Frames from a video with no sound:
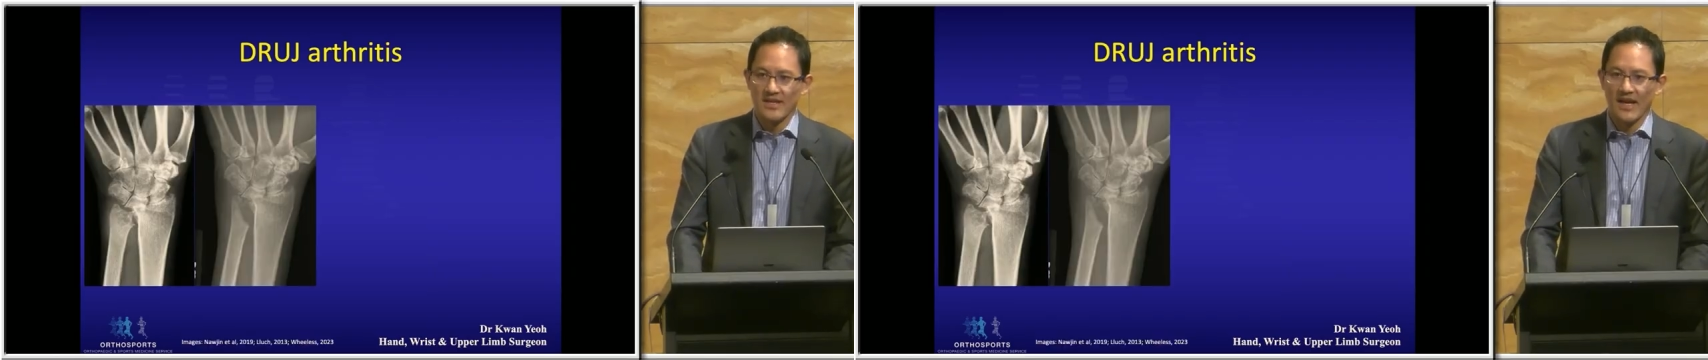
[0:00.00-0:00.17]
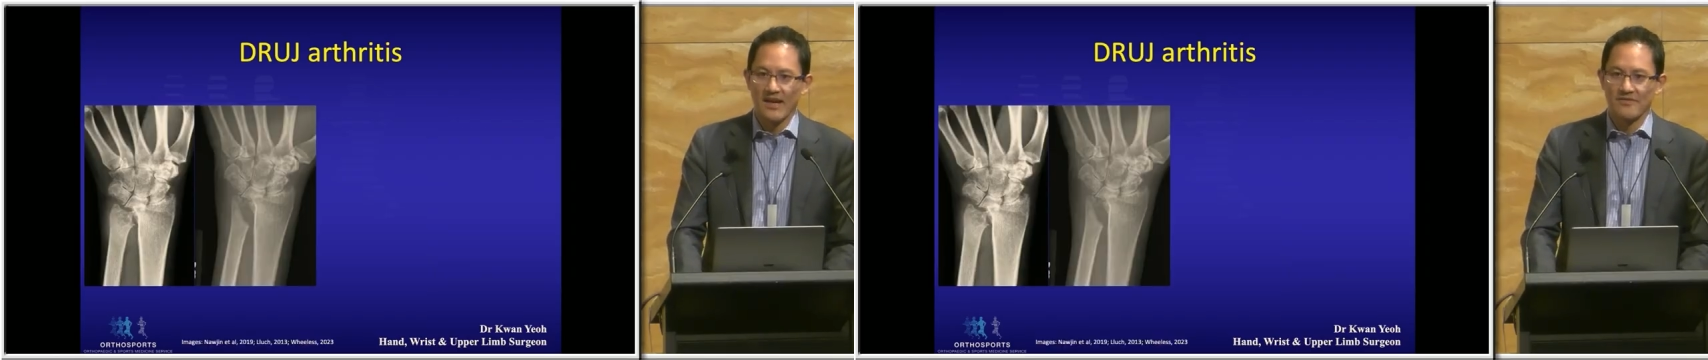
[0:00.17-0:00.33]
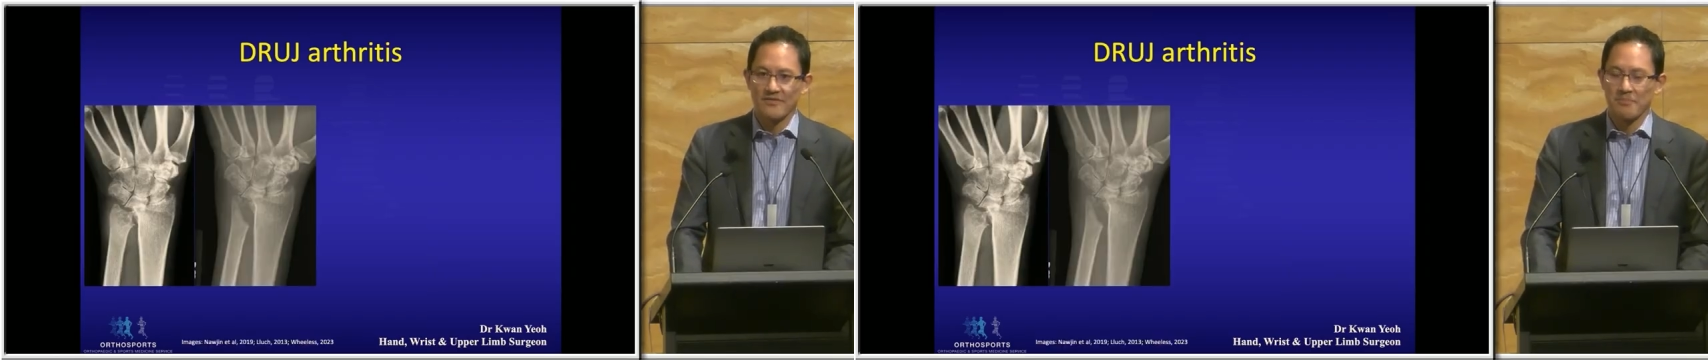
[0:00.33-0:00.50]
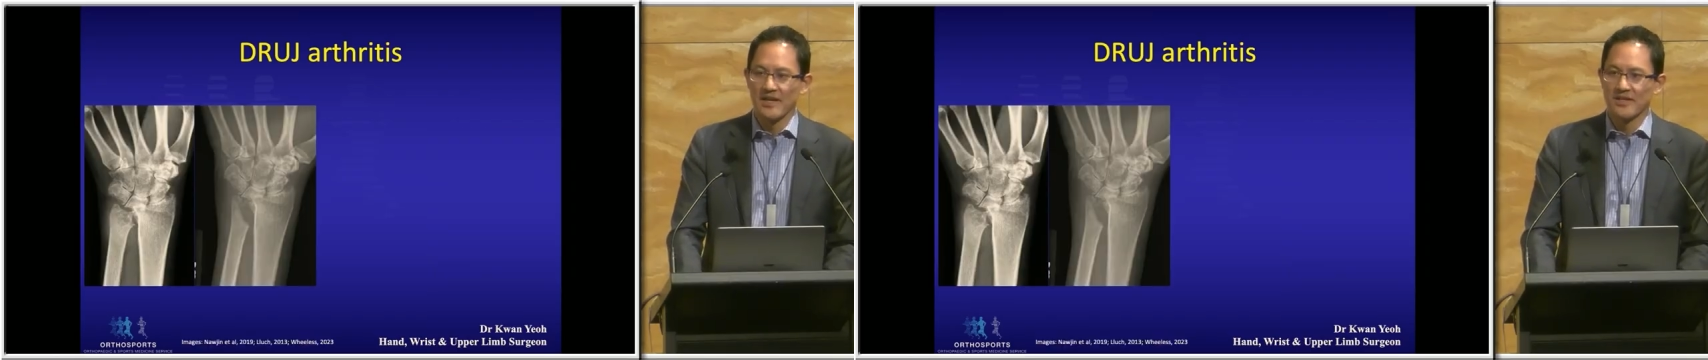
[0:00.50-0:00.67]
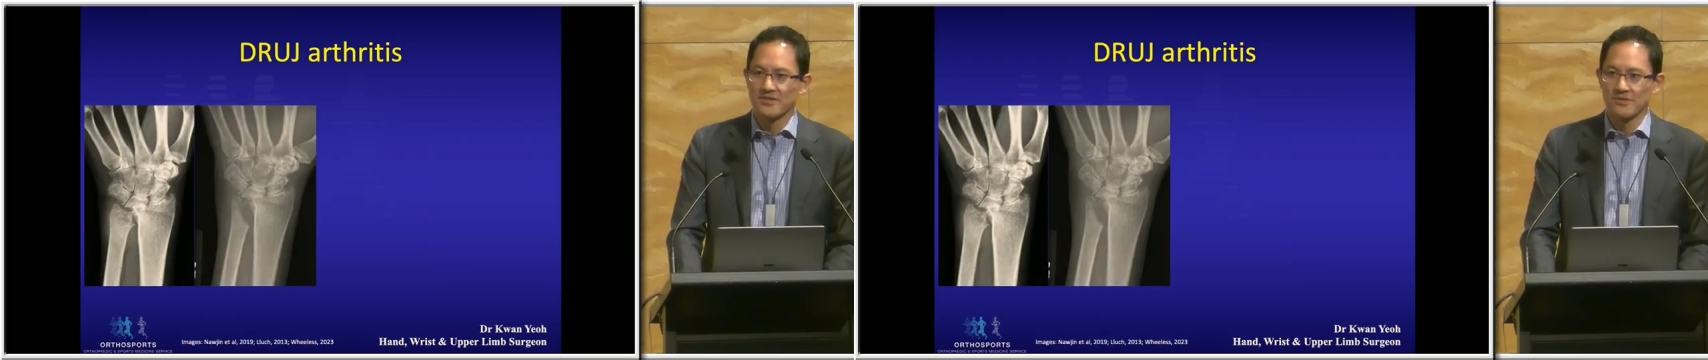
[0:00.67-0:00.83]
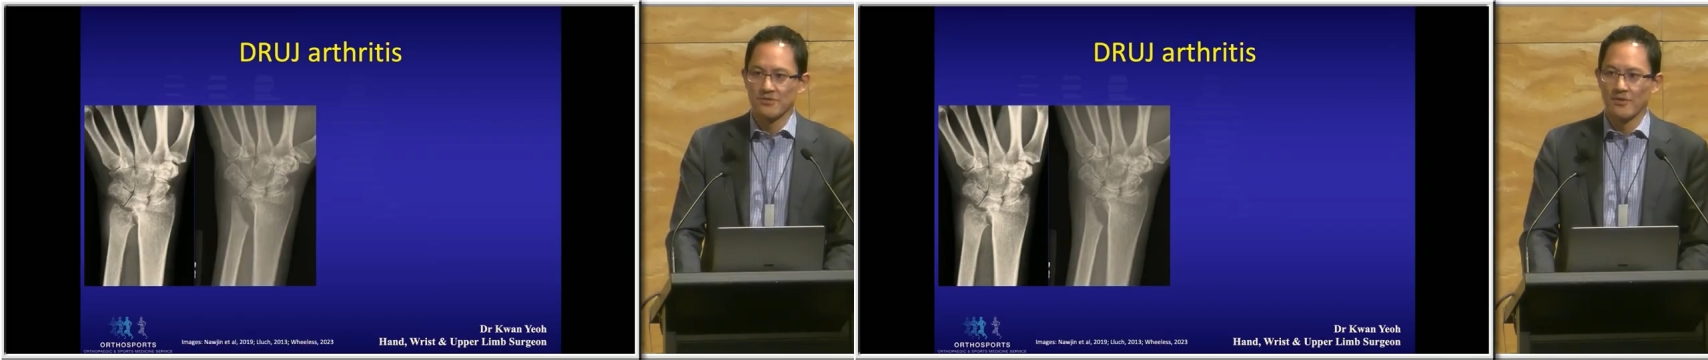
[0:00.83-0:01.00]
have a
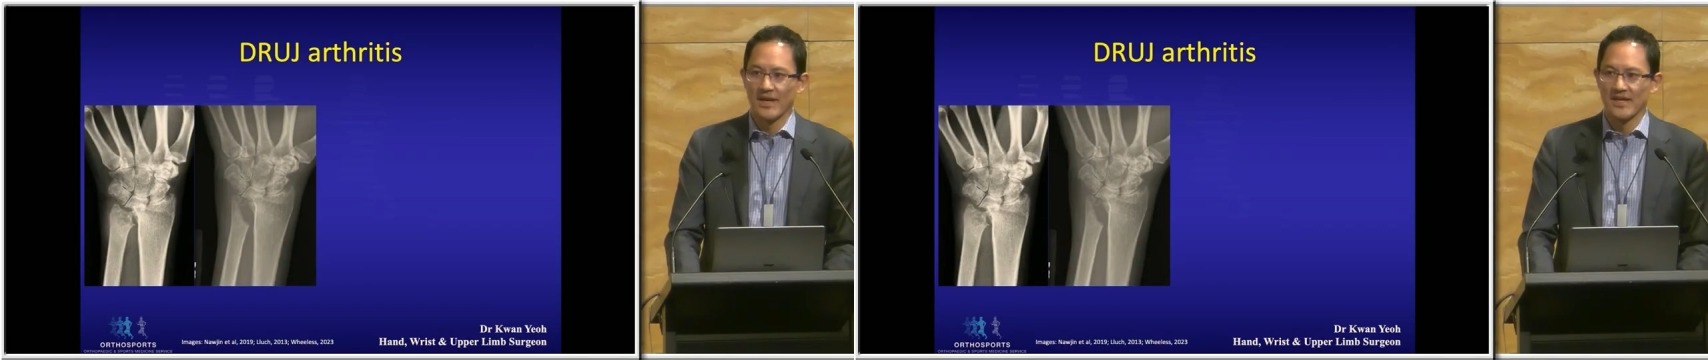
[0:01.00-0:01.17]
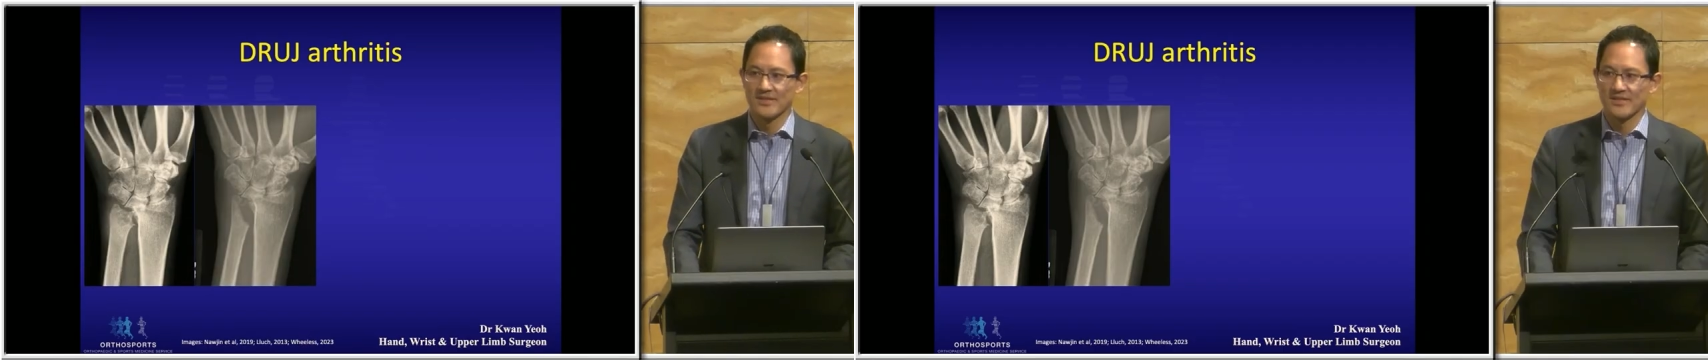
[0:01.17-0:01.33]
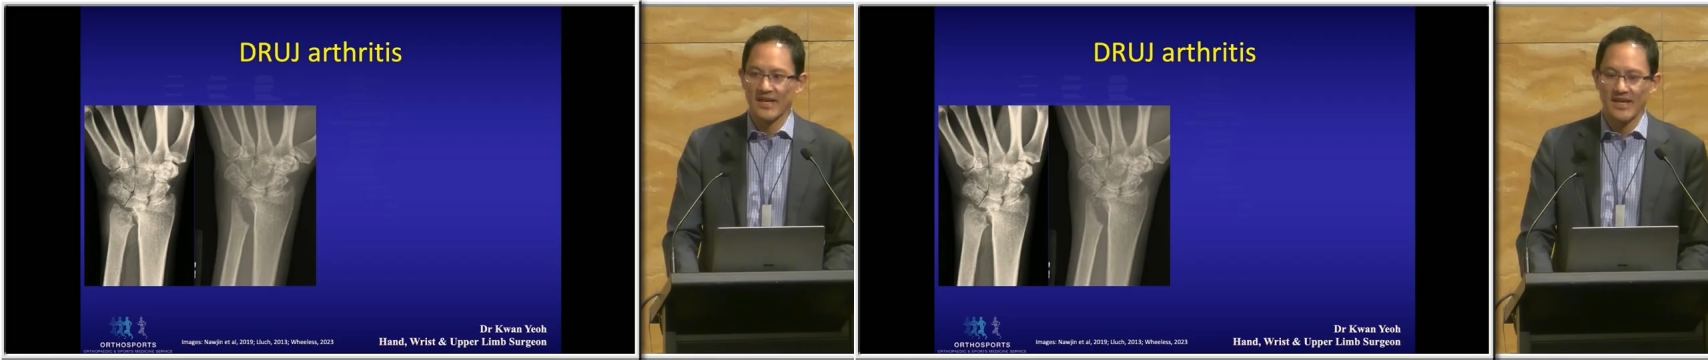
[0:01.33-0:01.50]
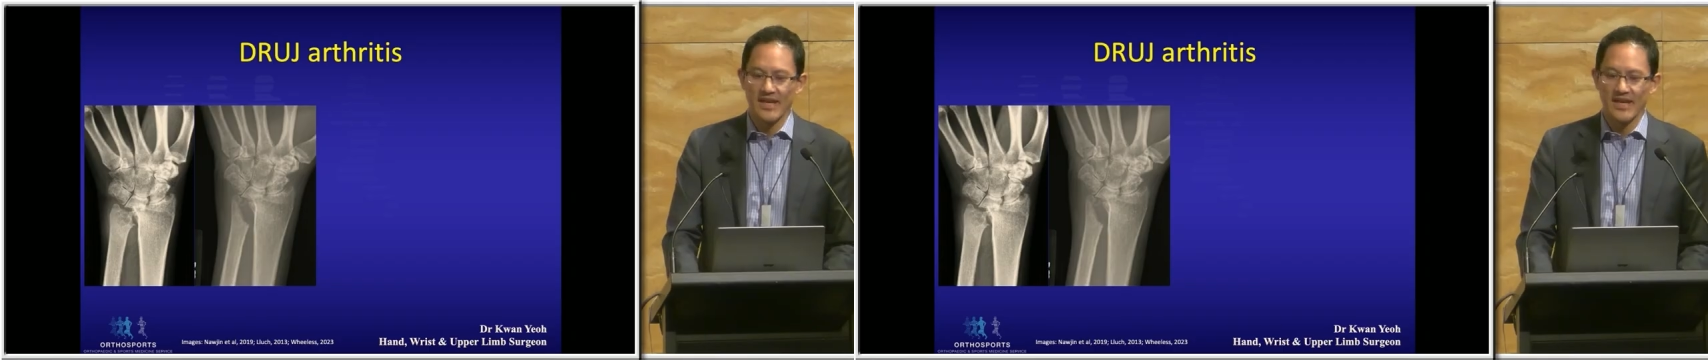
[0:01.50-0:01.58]
patient who has a